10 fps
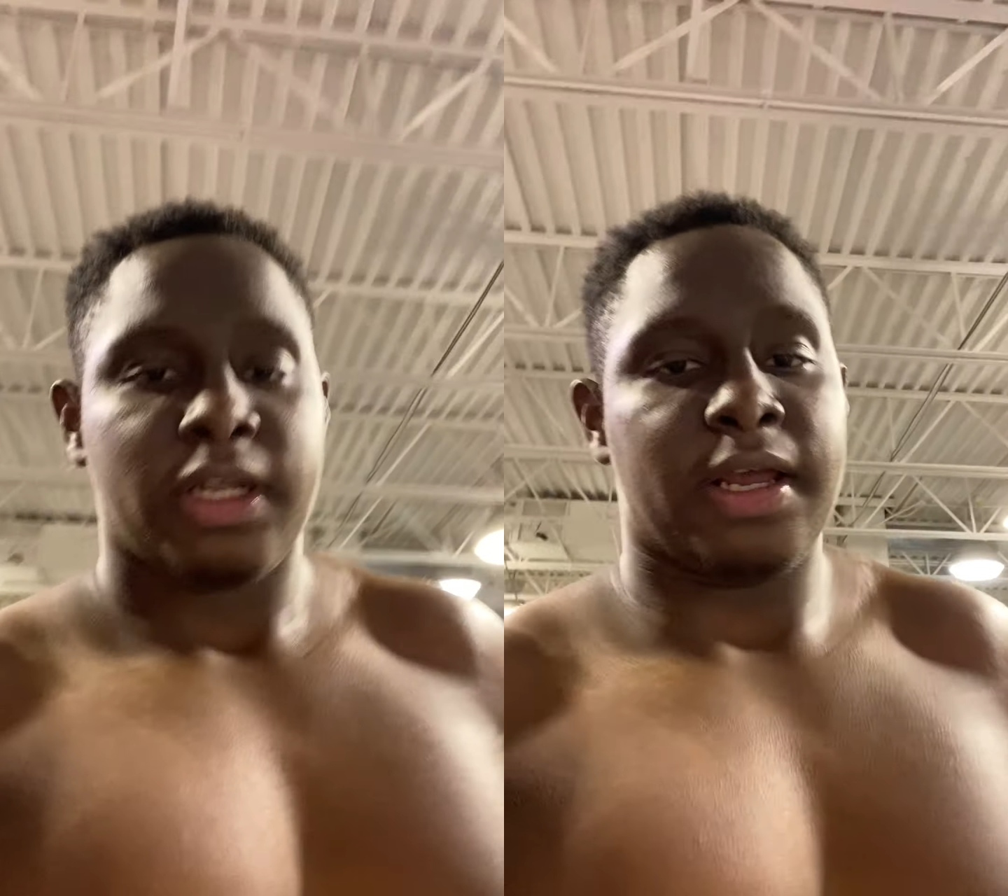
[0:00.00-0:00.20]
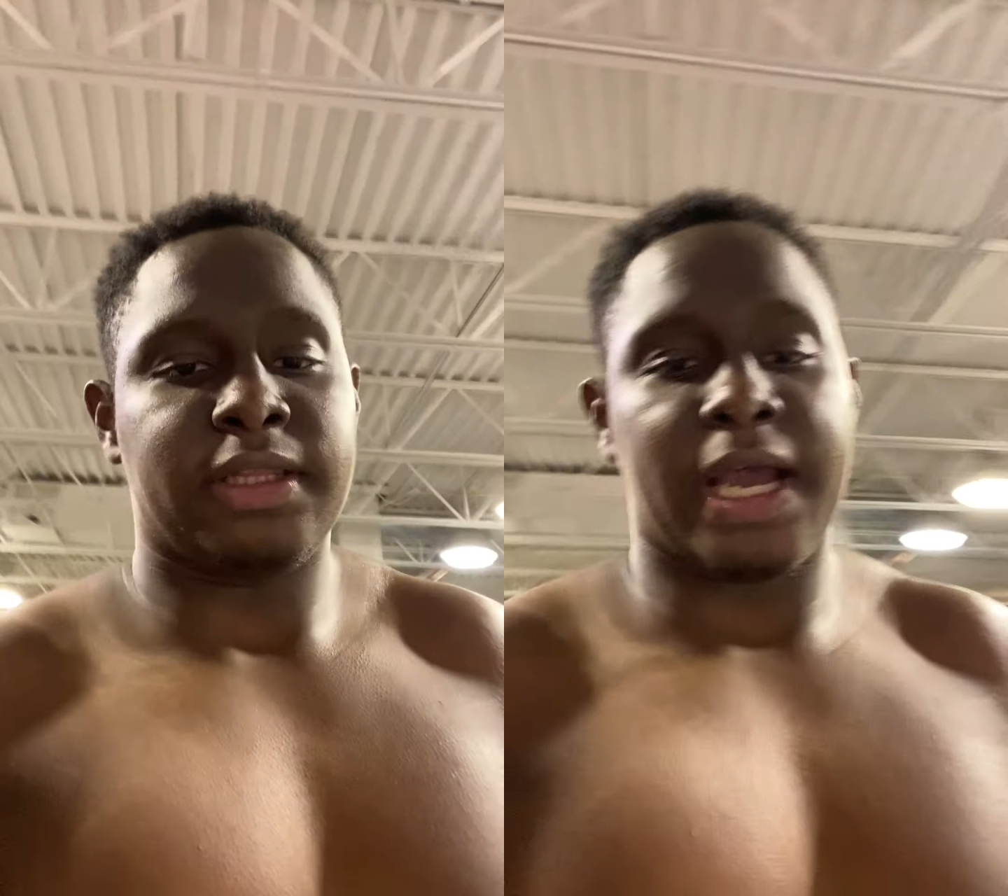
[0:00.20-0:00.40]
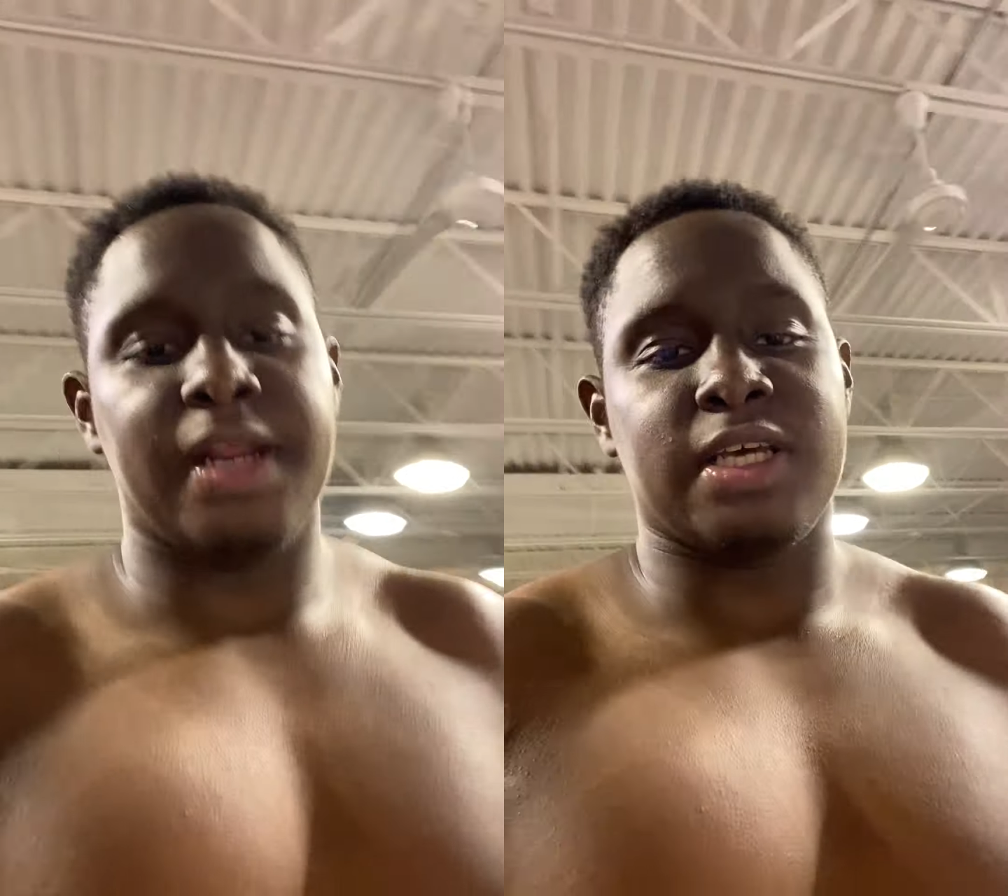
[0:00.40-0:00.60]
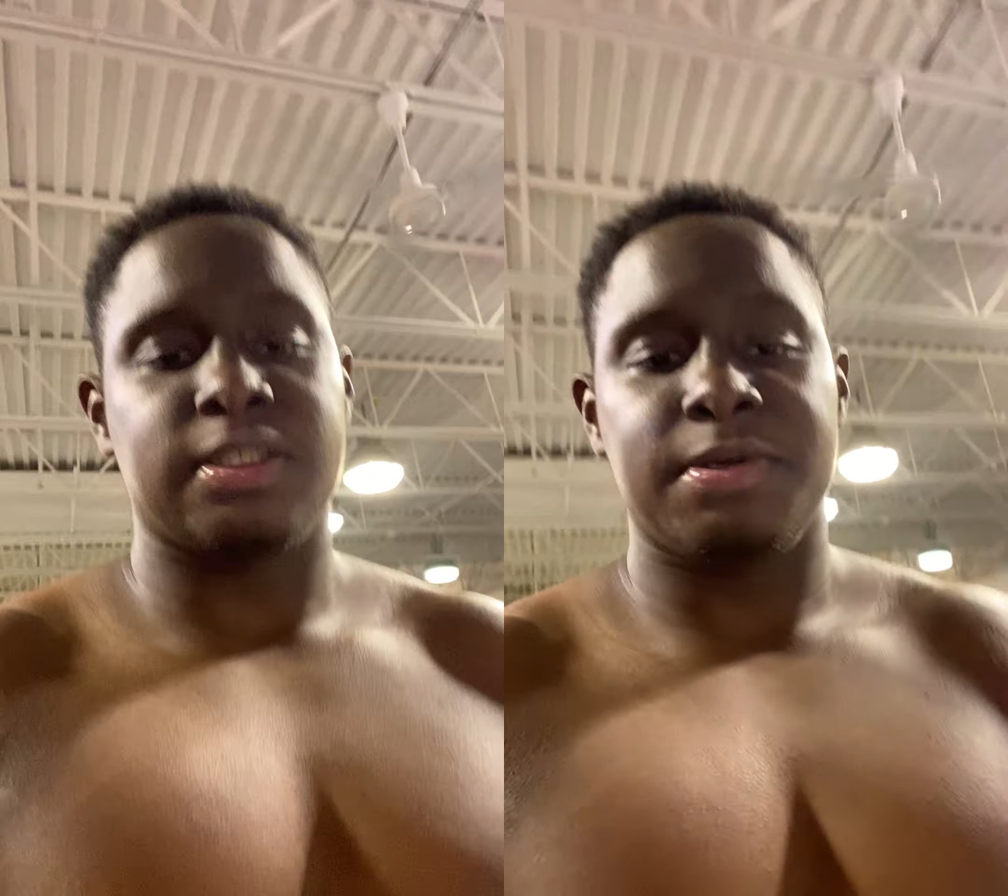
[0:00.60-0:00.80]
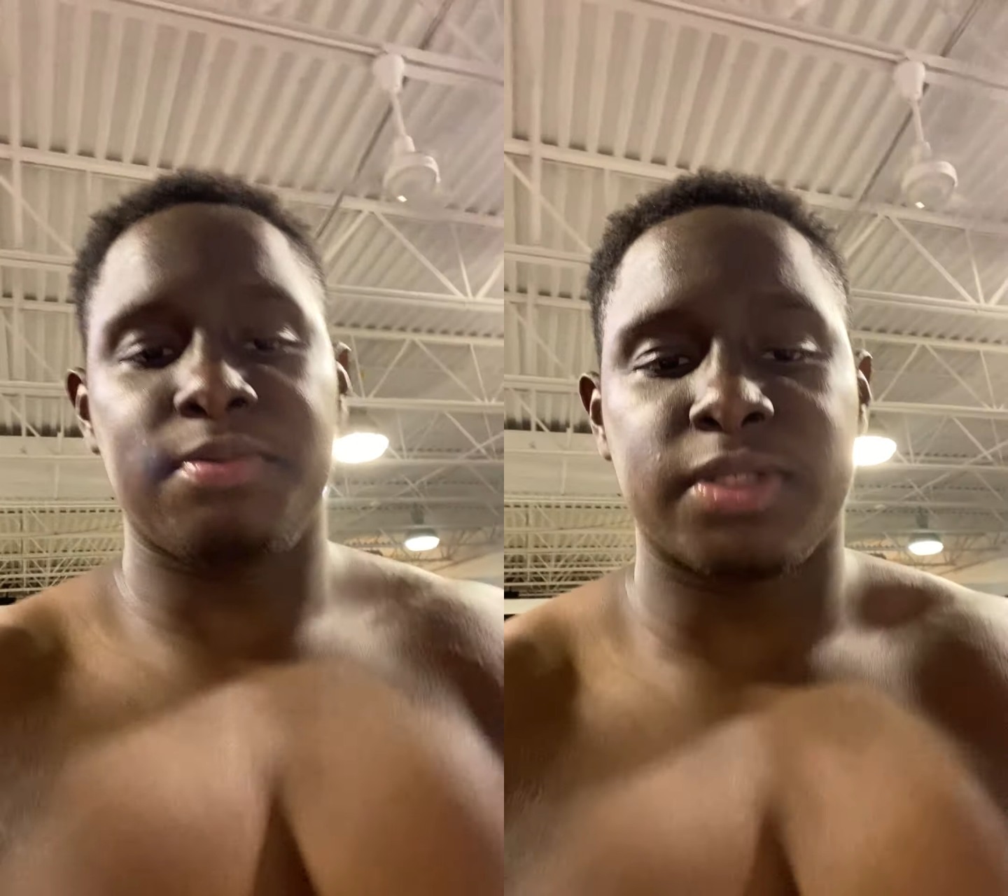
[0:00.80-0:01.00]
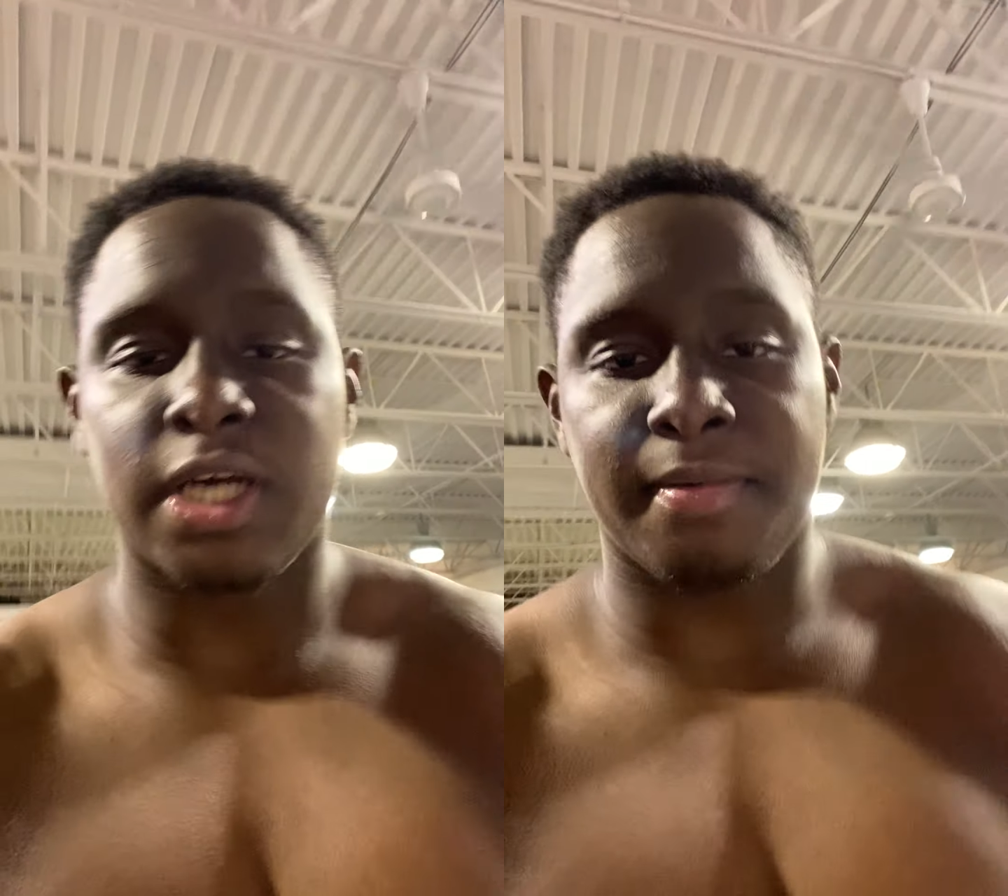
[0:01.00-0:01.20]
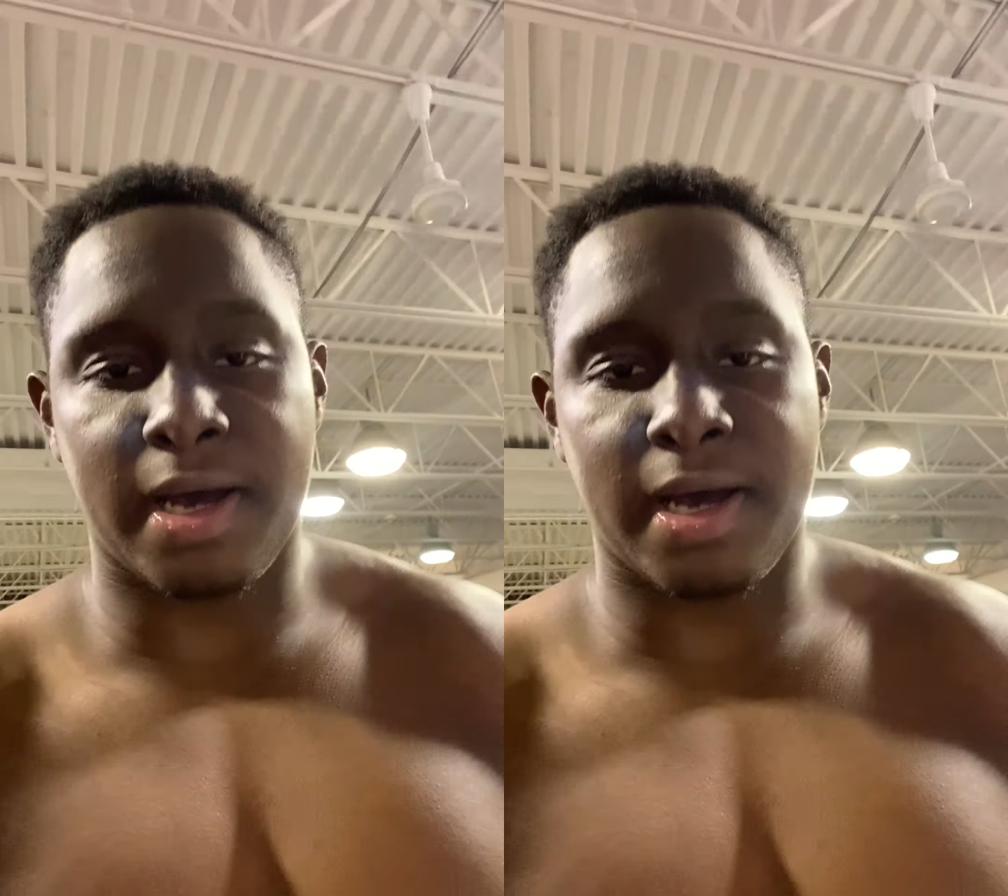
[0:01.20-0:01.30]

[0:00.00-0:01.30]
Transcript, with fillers: And thing is, people was talking